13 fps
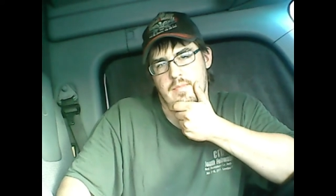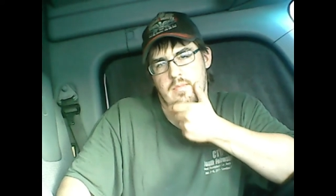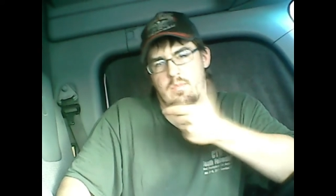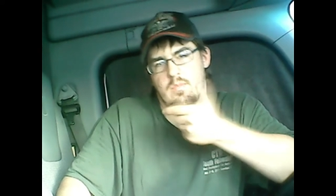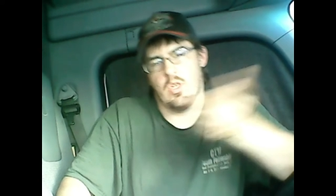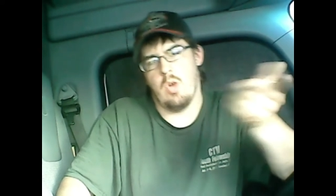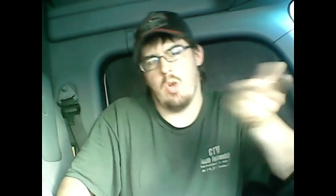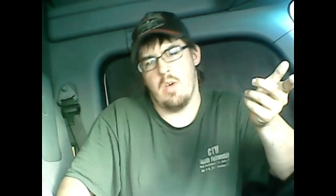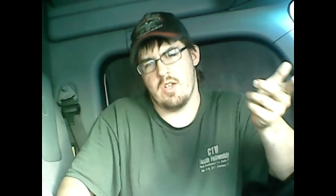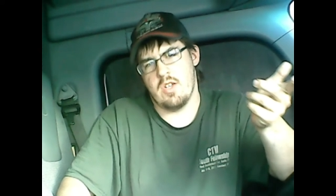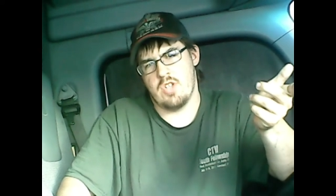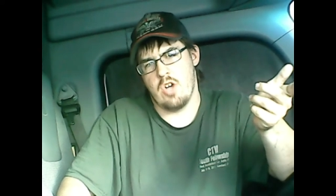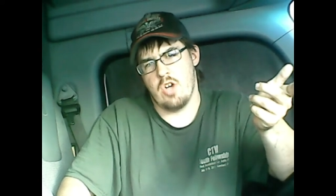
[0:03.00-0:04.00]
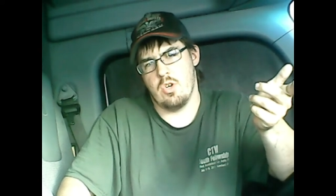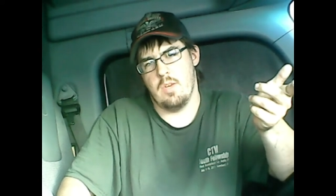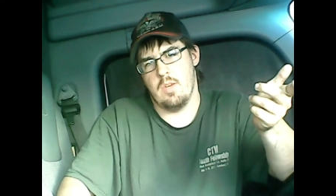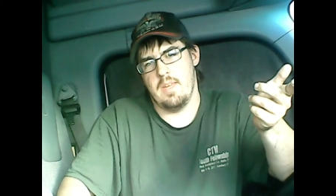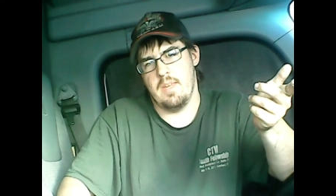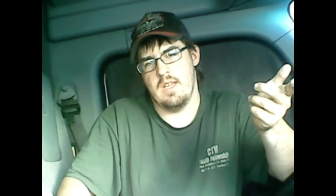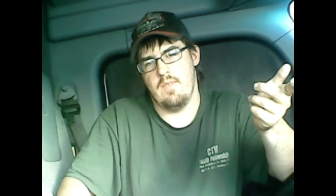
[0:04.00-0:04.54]
So I want to start doing
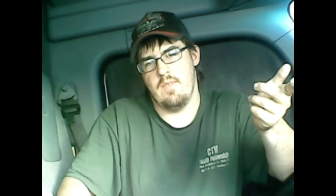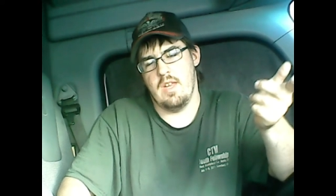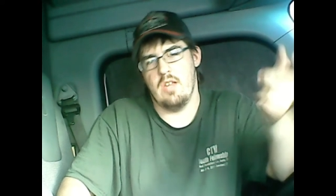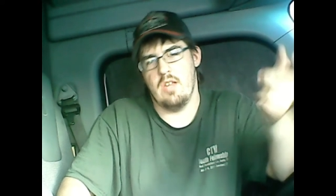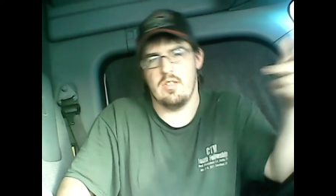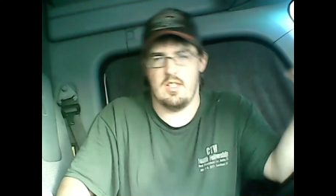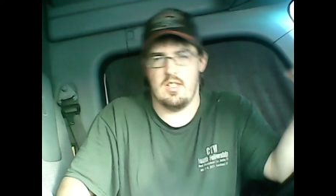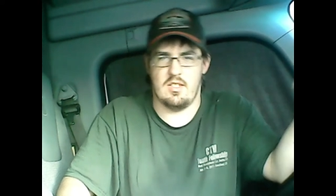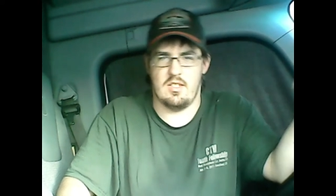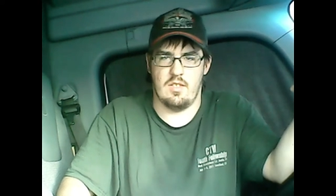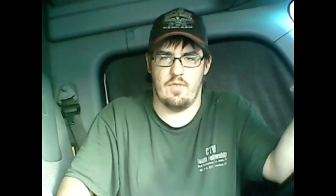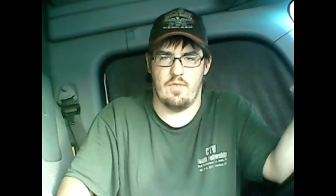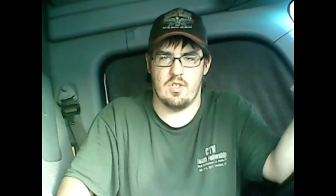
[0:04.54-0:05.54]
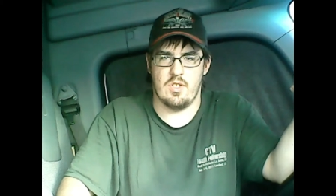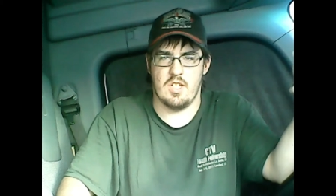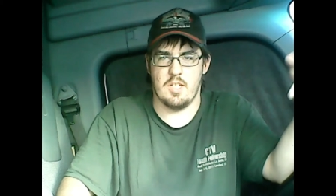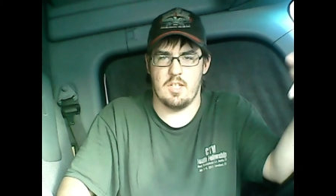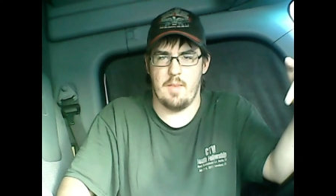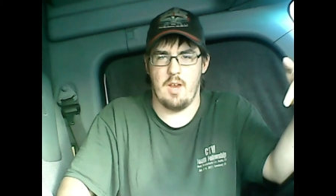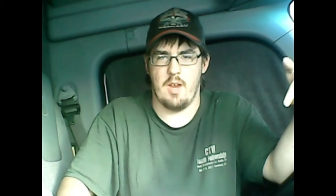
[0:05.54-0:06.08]
opinion videos. This is the first
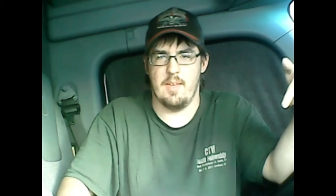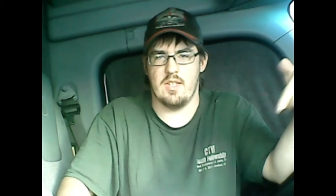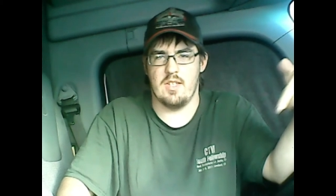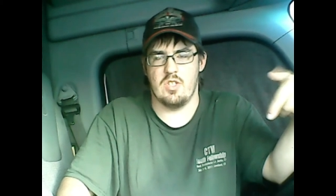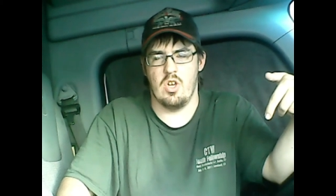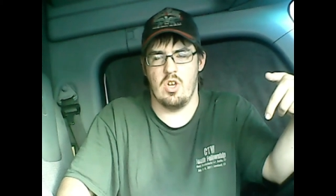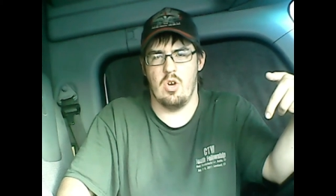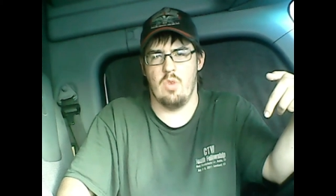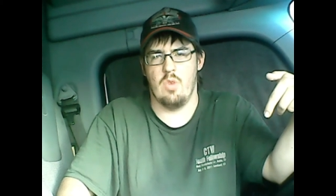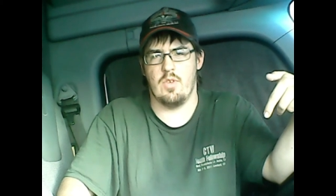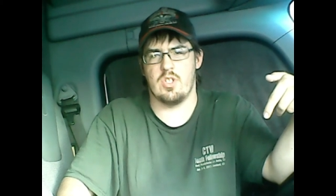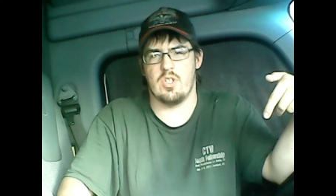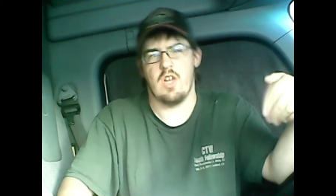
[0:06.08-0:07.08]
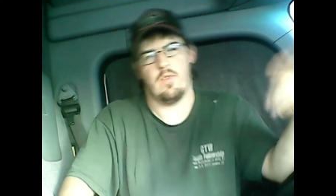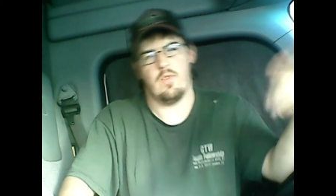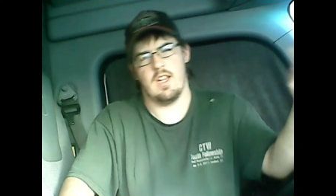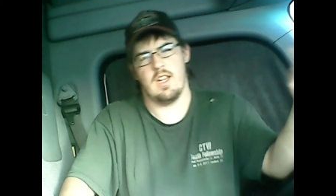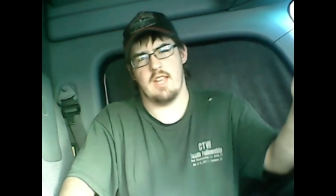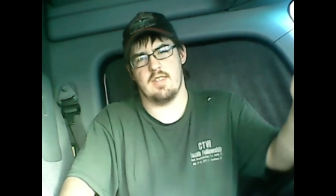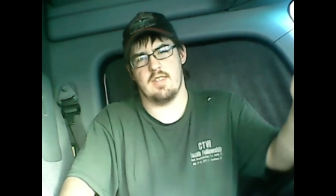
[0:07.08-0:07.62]
experiment. So first off, what do you
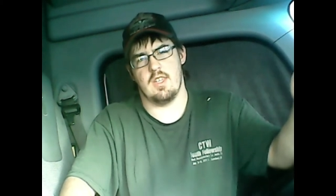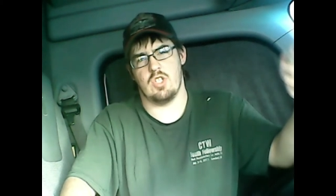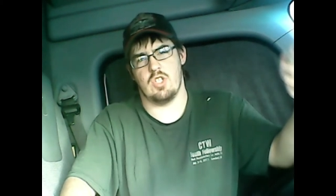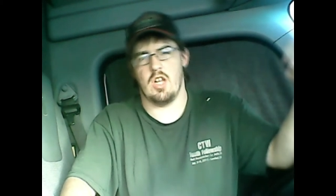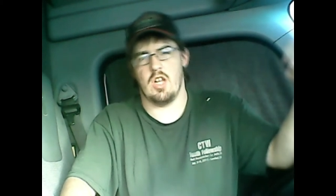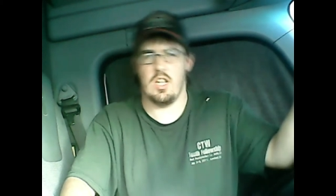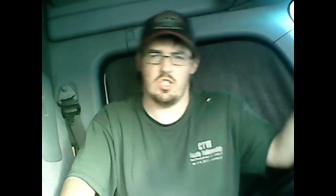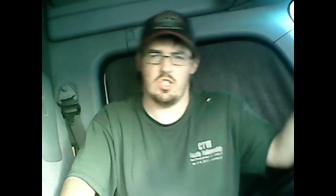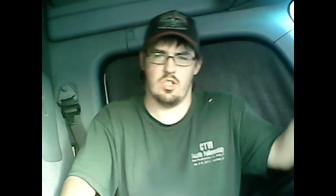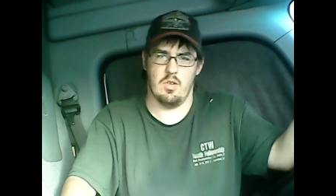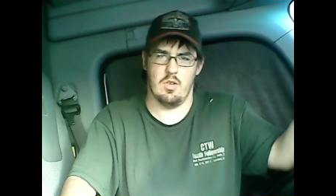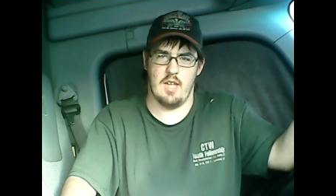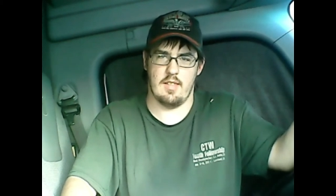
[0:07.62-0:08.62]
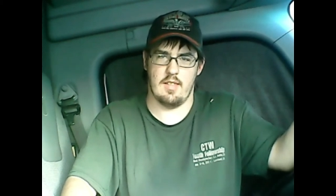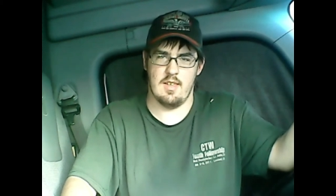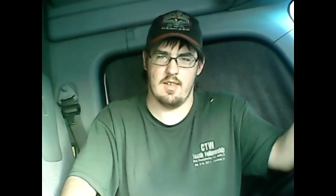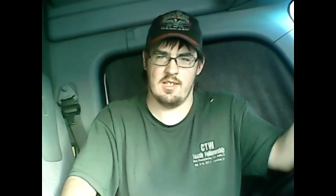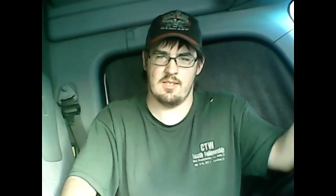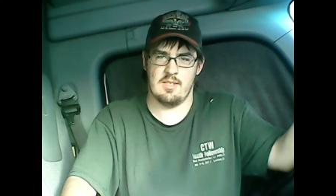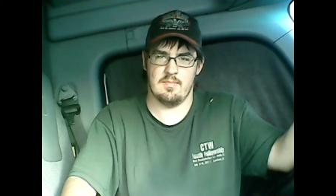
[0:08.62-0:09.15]
guys think? Should I just do it like
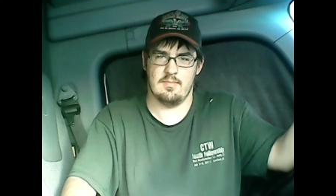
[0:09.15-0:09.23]
this?